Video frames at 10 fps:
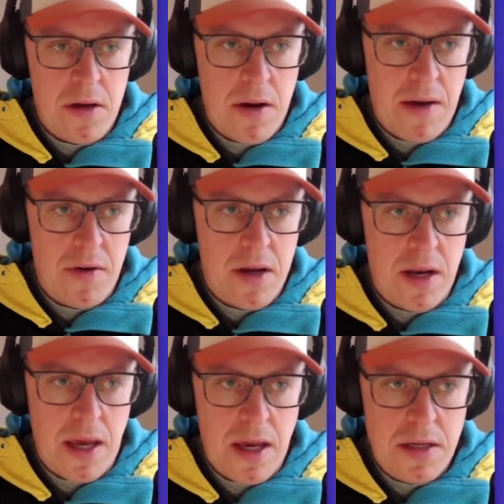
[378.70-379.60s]
to go and have a look
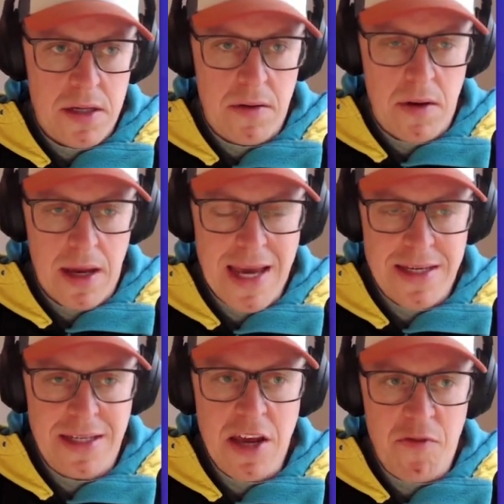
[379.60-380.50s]
in here. So
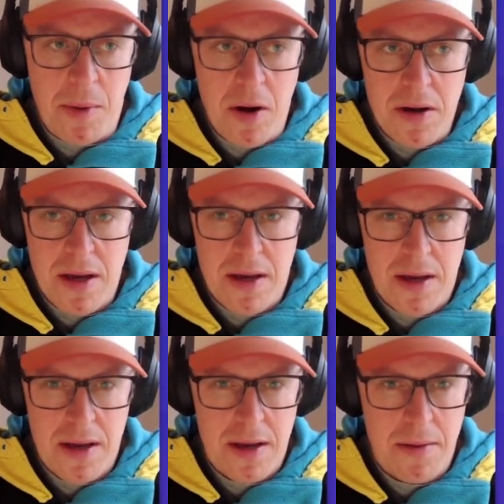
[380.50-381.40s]
it's a div block
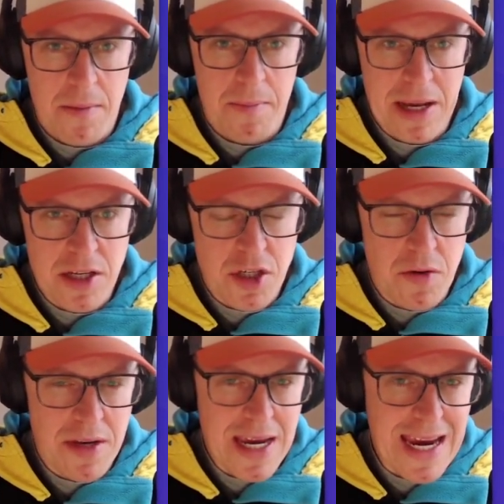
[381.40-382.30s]
because
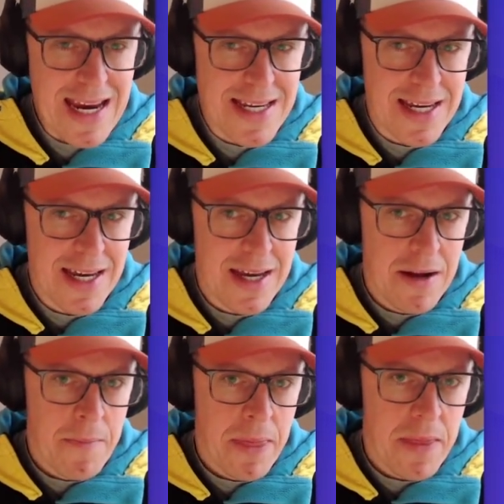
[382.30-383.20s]
you need
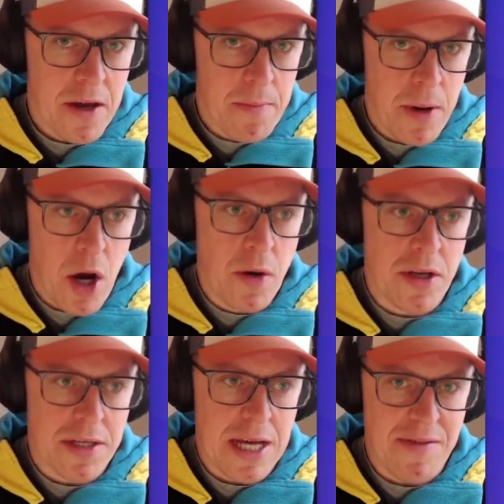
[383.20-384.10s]
the
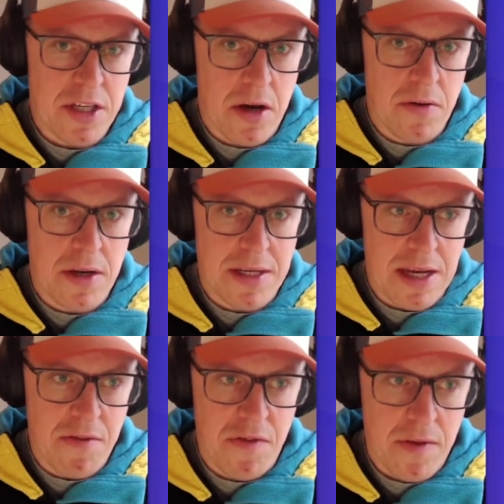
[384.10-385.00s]
component to have its own
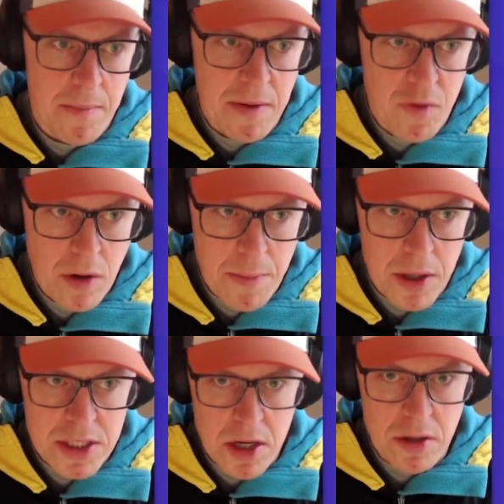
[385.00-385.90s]
div before you
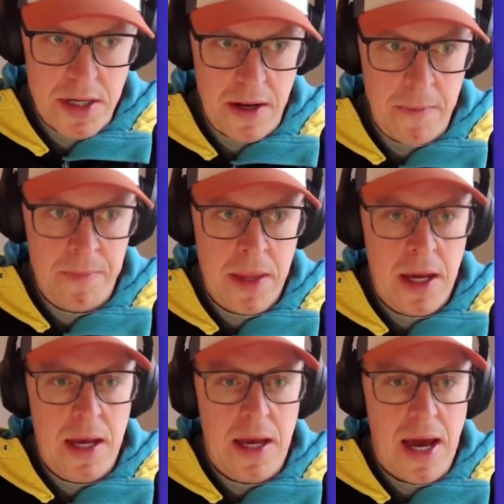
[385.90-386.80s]
put a slot in it.
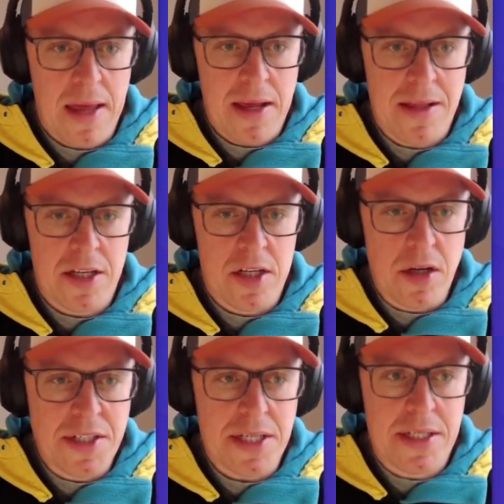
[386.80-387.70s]
And then the
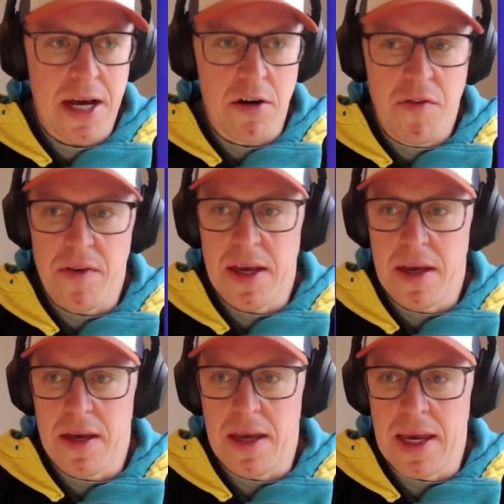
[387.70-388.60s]
slot itself
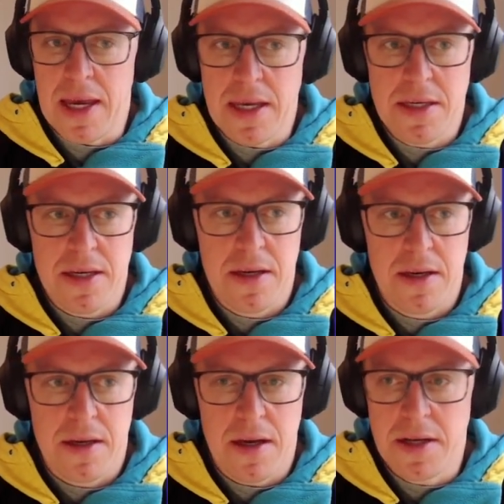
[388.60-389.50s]
is
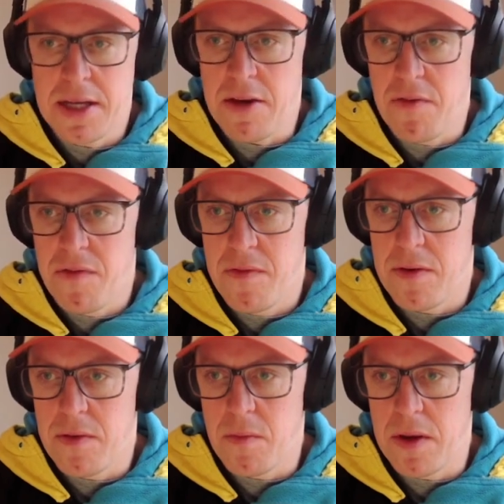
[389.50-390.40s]
a div
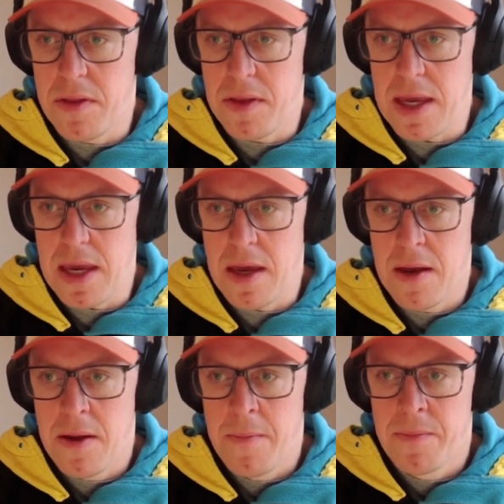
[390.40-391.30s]
with
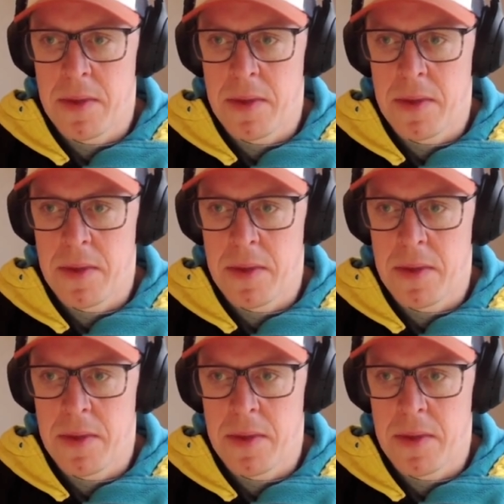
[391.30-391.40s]
the